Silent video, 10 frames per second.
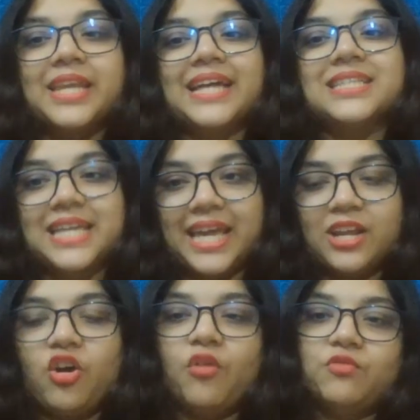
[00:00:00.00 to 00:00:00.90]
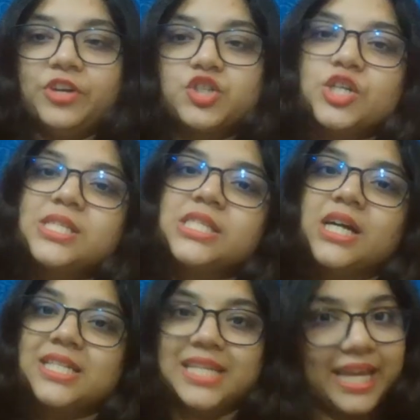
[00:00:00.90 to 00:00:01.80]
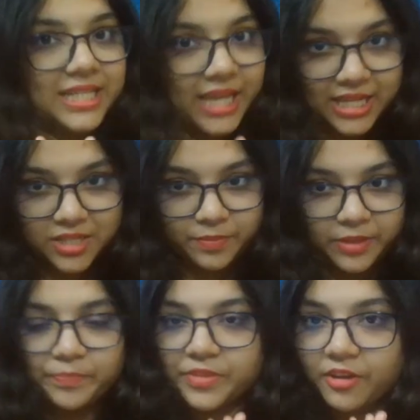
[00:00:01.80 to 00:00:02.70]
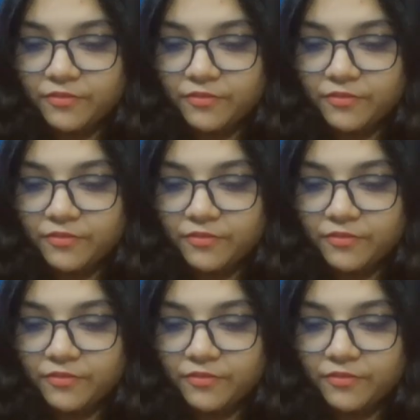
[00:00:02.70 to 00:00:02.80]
net gain of which is 38 ATP.